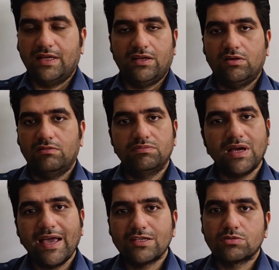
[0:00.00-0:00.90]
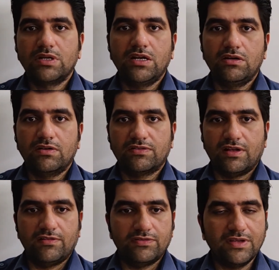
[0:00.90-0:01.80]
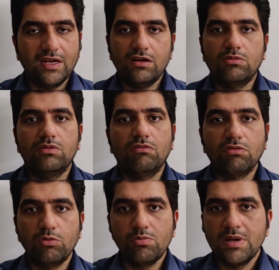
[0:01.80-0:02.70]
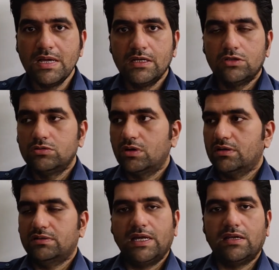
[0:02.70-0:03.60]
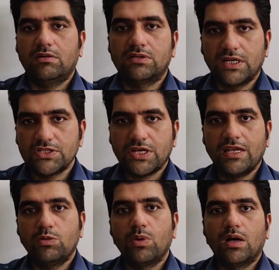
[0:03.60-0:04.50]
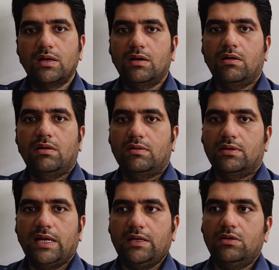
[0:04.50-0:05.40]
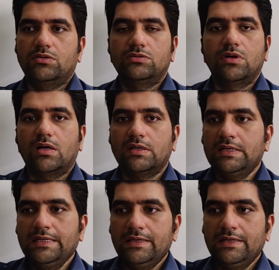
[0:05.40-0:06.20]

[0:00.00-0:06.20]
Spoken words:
Isolate yourself, get into the room, do not touch anyone, or do not,